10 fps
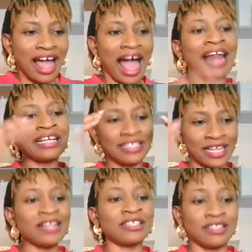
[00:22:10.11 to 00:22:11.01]
And he
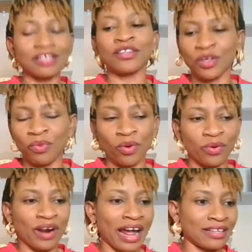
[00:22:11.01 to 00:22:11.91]
says it in Igbo,
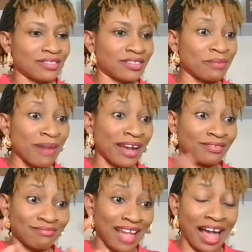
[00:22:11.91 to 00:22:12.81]
right? In
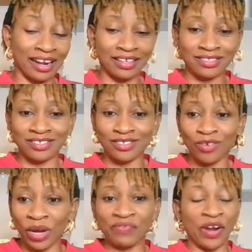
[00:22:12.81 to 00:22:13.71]
my dialect.
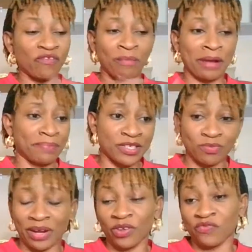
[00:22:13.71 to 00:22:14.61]
No, if you're not from my place,
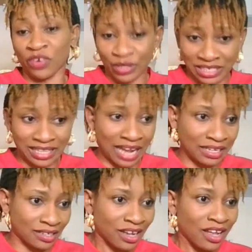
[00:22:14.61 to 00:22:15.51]
you might not even
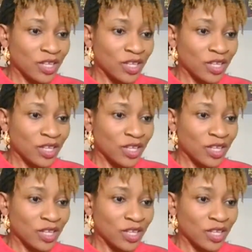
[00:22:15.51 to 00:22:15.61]
understand it.